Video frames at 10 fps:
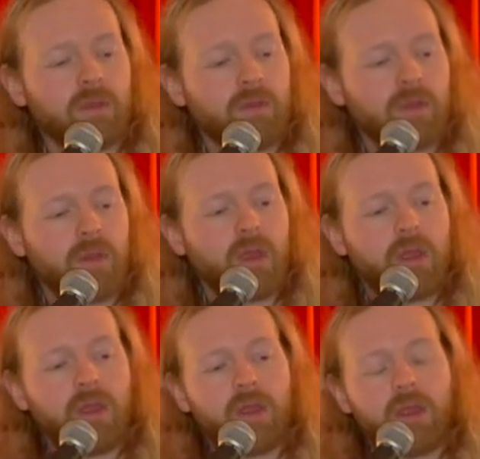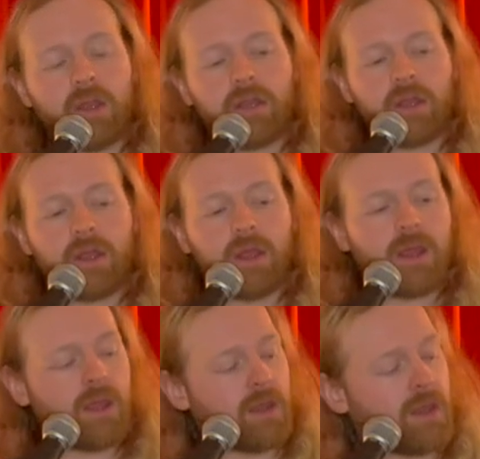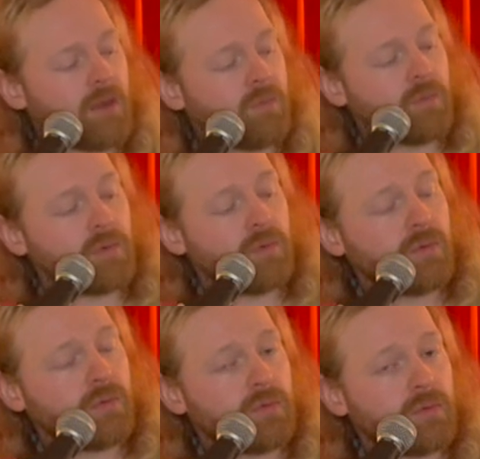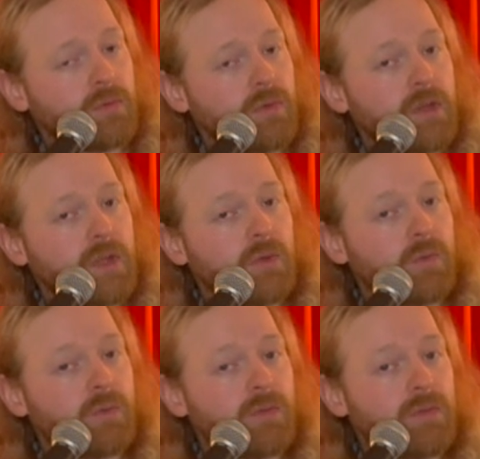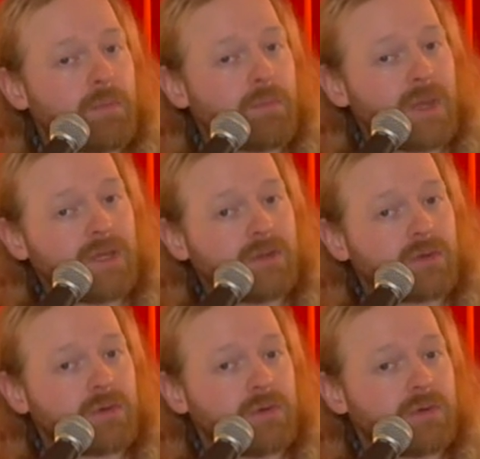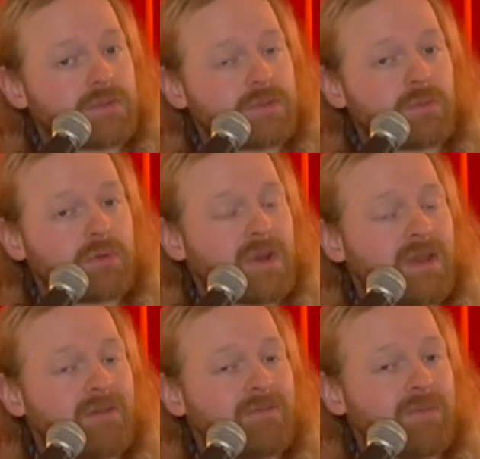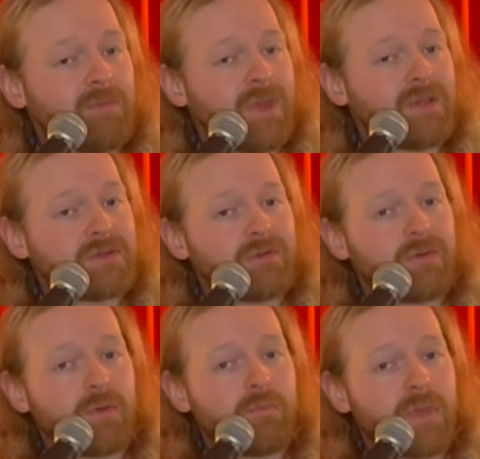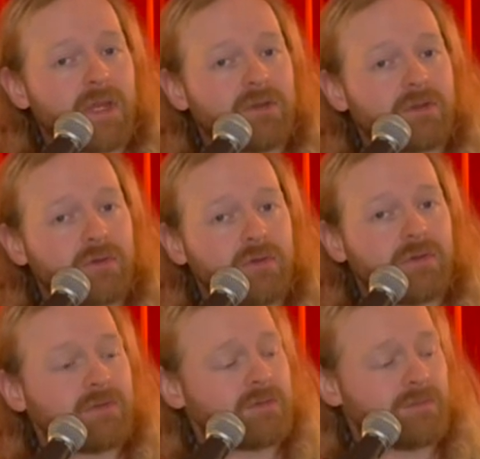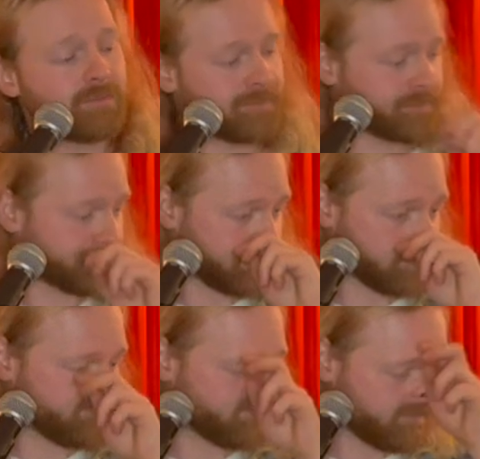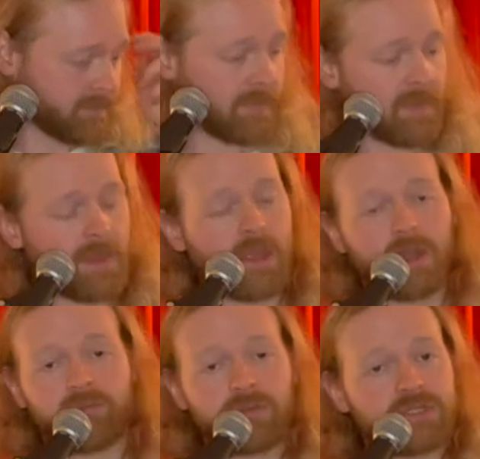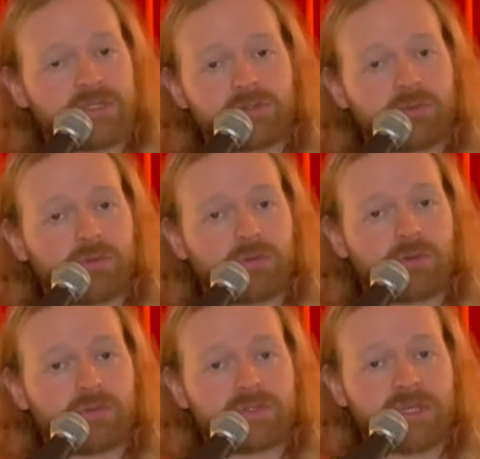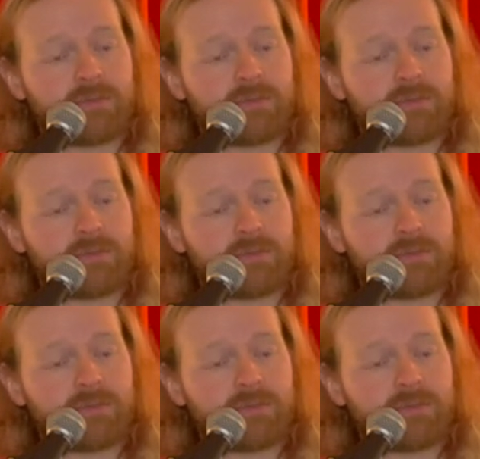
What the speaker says: And I will go through now the minor chords. So we're going to have major or minor chords. And if we just go through those shapes again,